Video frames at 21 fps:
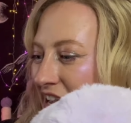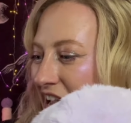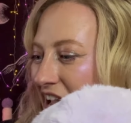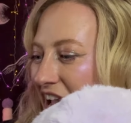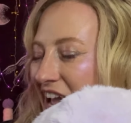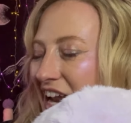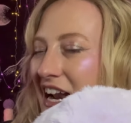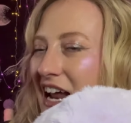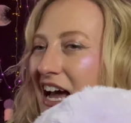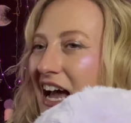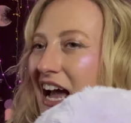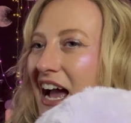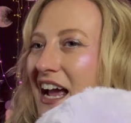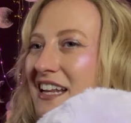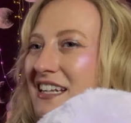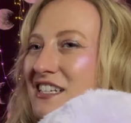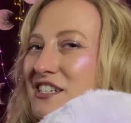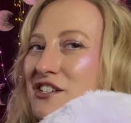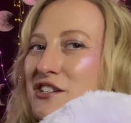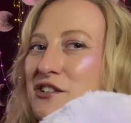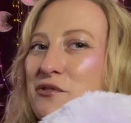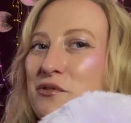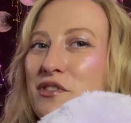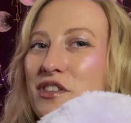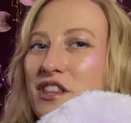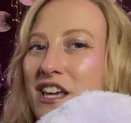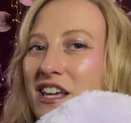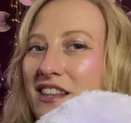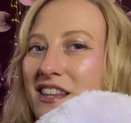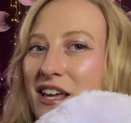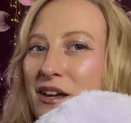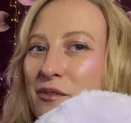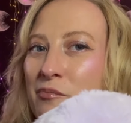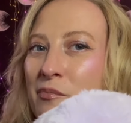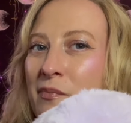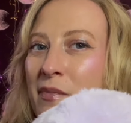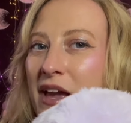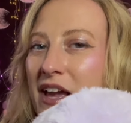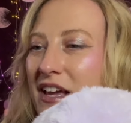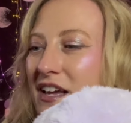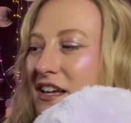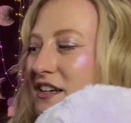And I do think they
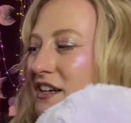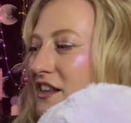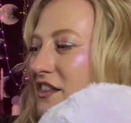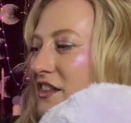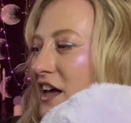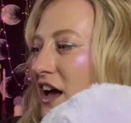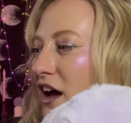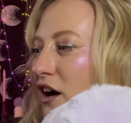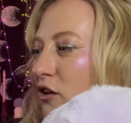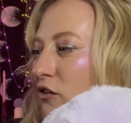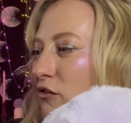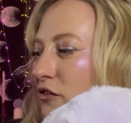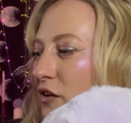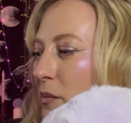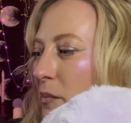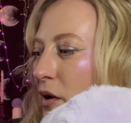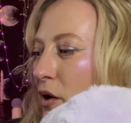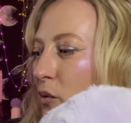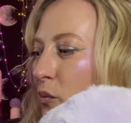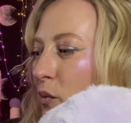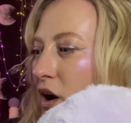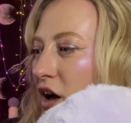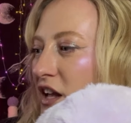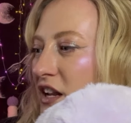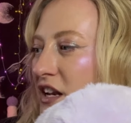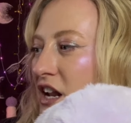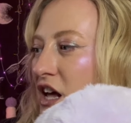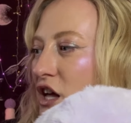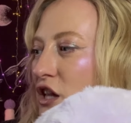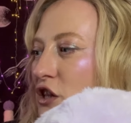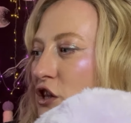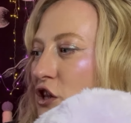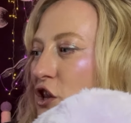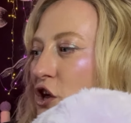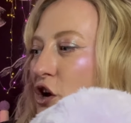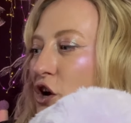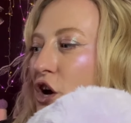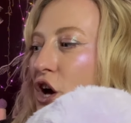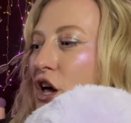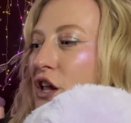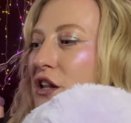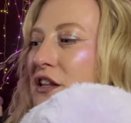made the Elphaba one
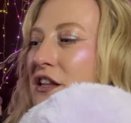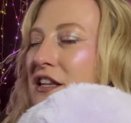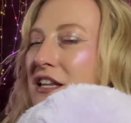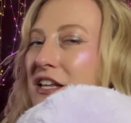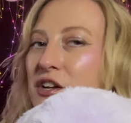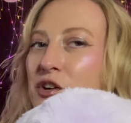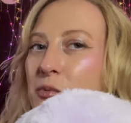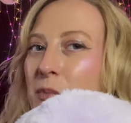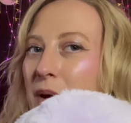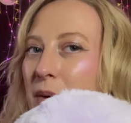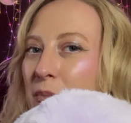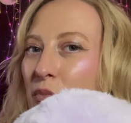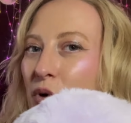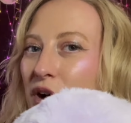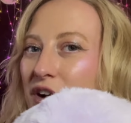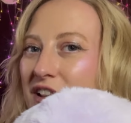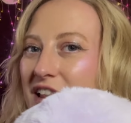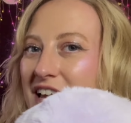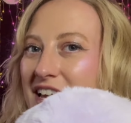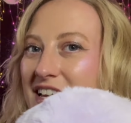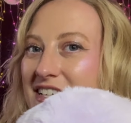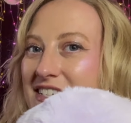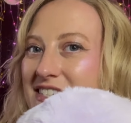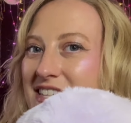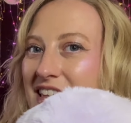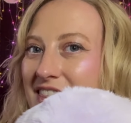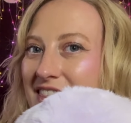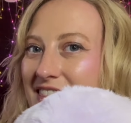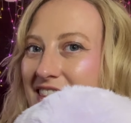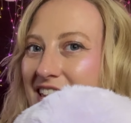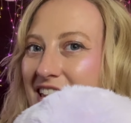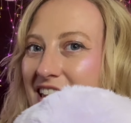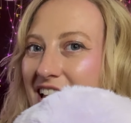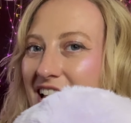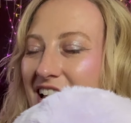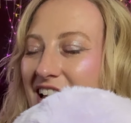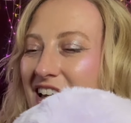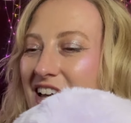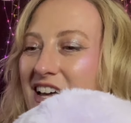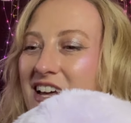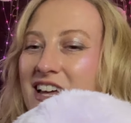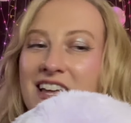look a little bit more like
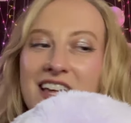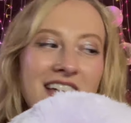Cynthia